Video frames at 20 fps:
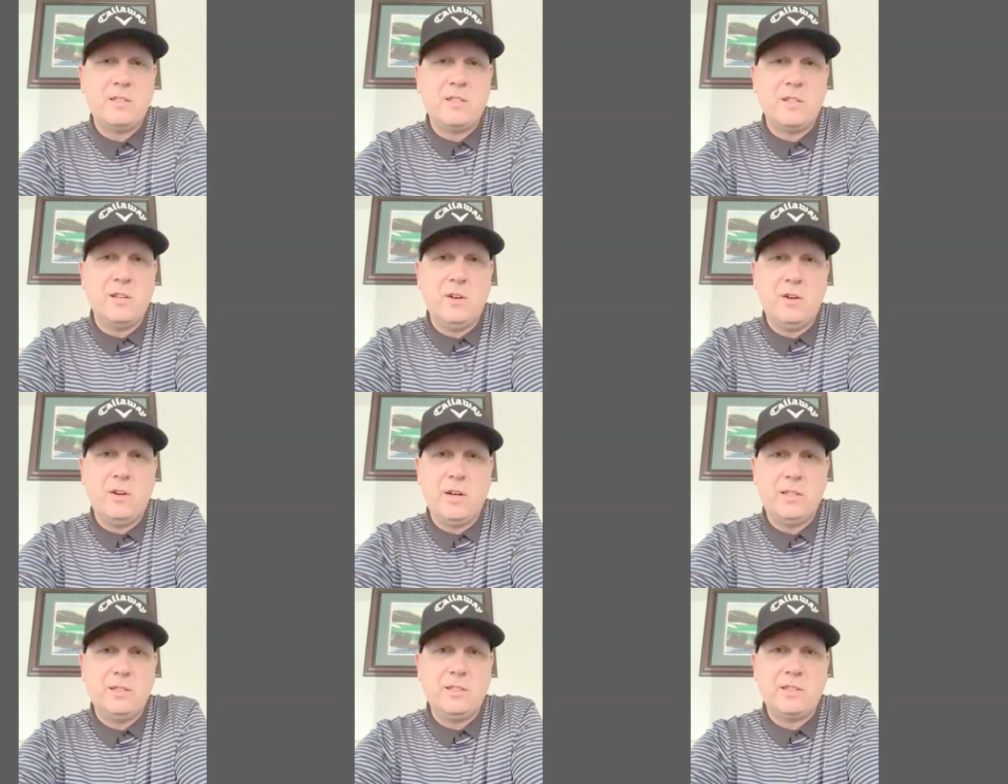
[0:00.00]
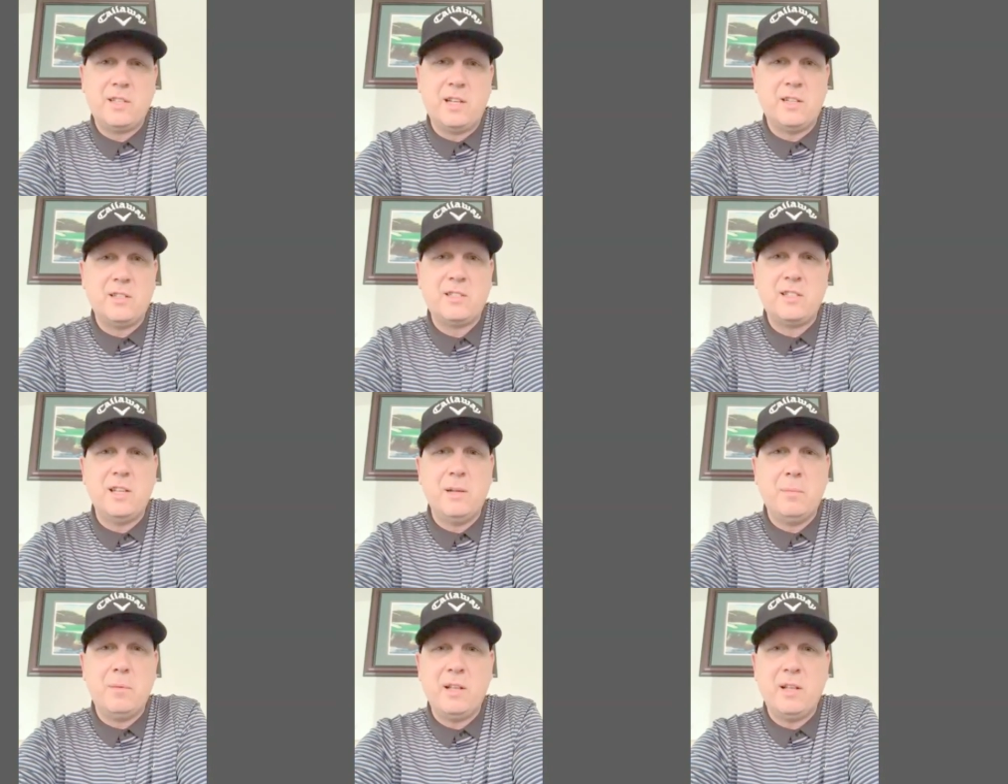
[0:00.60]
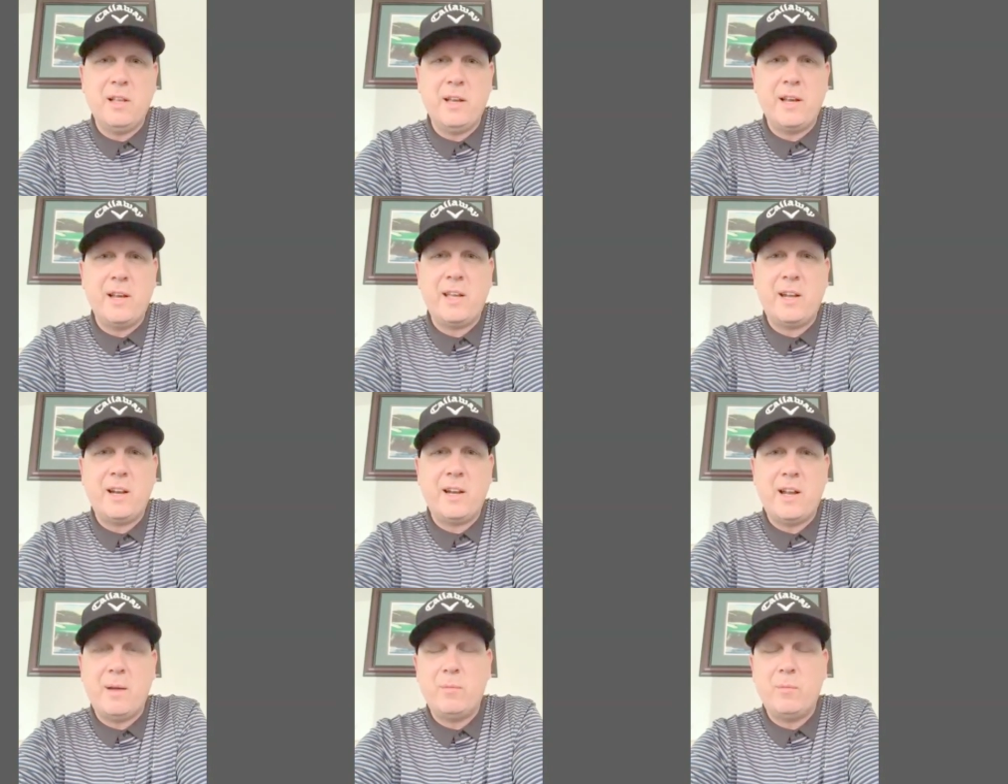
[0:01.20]
So I just got to slip my leg in
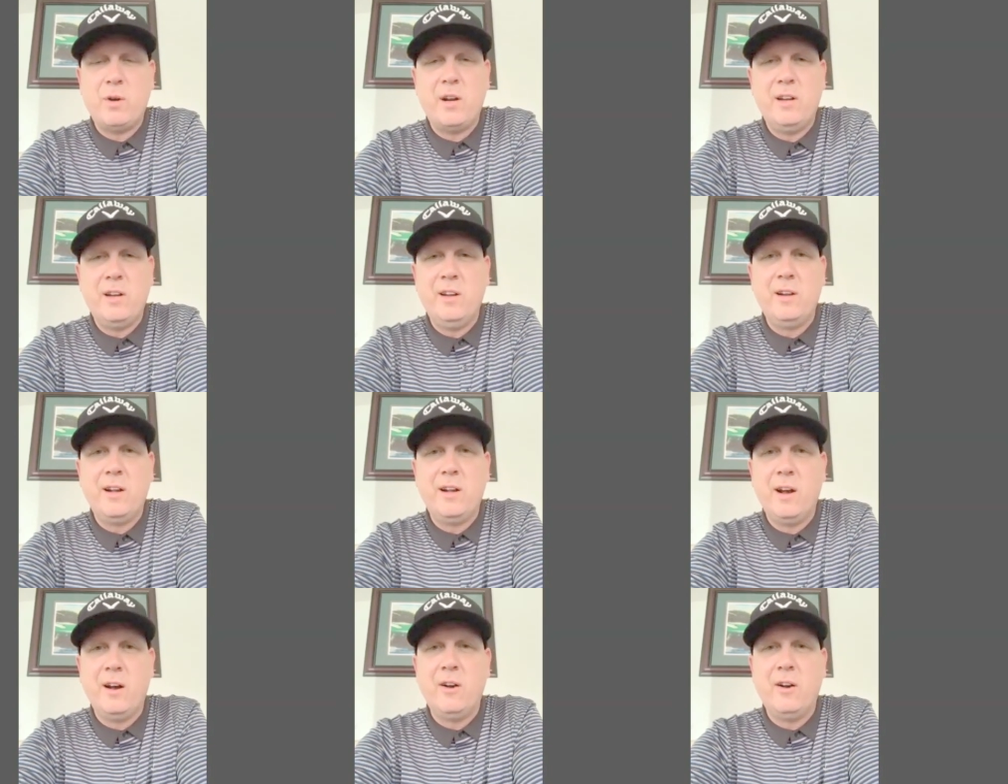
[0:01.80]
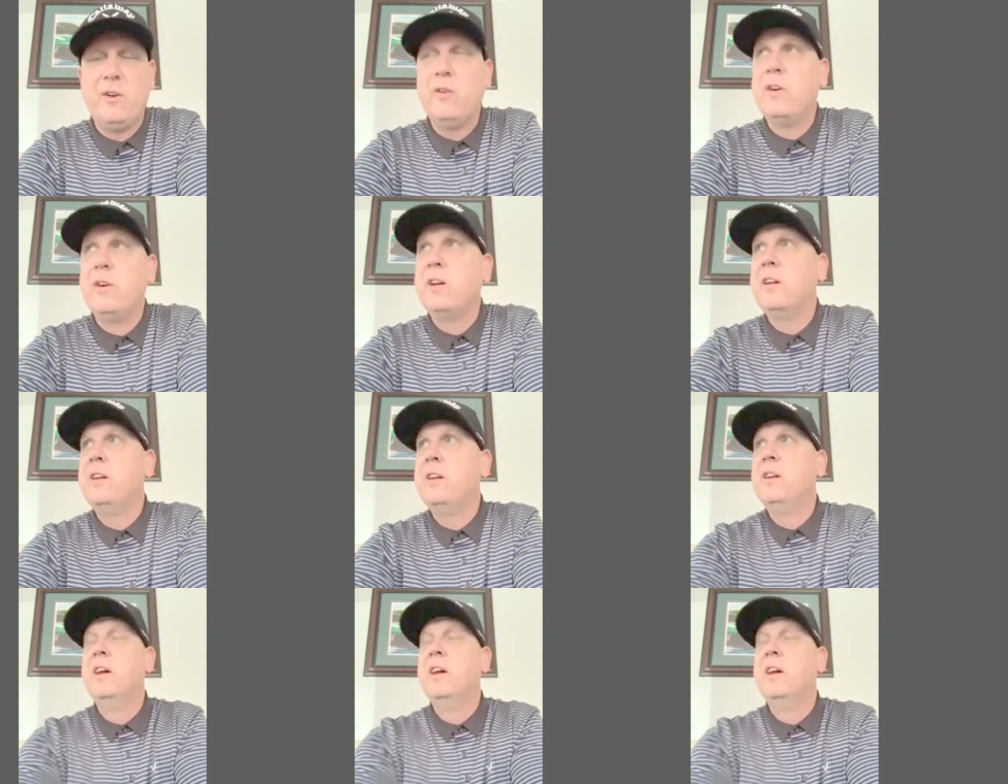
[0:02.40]
and I'm ready to go. And,